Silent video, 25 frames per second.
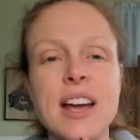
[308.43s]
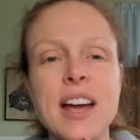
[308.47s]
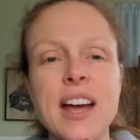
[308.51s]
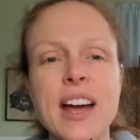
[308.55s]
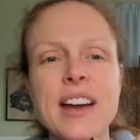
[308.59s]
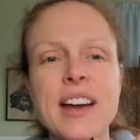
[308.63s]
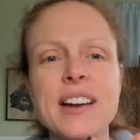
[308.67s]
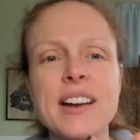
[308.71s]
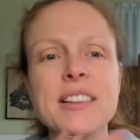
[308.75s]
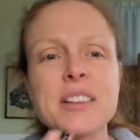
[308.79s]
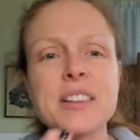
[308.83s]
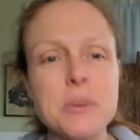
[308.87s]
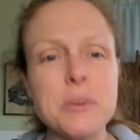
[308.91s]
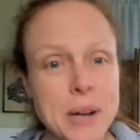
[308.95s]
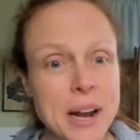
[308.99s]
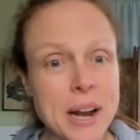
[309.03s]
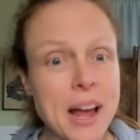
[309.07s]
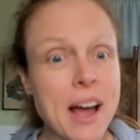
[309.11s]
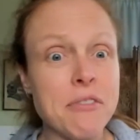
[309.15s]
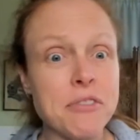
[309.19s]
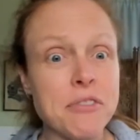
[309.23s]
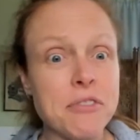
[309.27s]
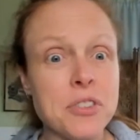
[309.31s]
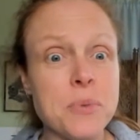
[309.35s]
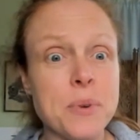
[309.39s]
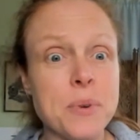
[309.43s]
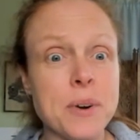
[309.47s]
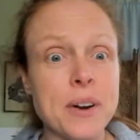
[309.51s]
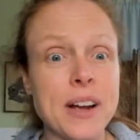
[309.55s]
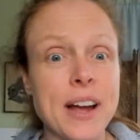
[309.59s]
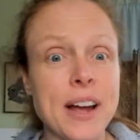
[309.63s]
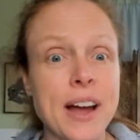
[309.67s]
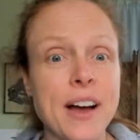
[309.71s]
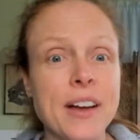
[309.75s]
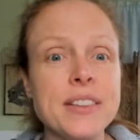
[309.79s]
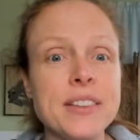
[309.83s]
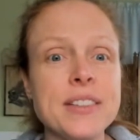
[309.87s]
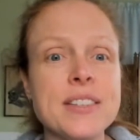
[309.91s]
and a little bit after the
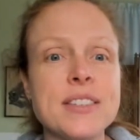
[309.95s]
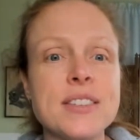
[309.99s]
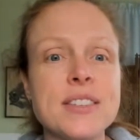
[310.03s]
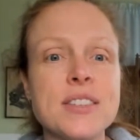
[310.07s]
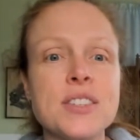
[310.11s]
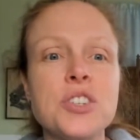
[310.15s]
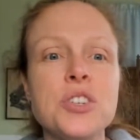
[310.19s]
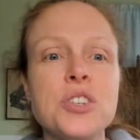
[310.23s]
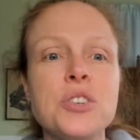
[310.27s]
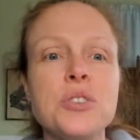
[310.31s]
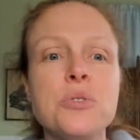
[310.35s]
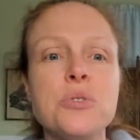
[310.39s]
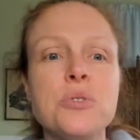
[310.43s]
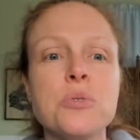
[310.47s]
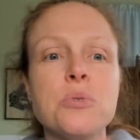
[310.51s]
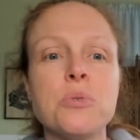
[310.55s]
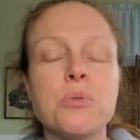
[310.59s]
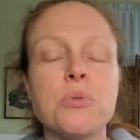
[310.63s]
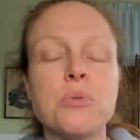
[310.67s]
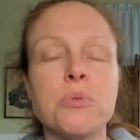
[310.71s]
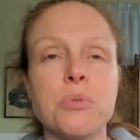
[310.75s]
workouts to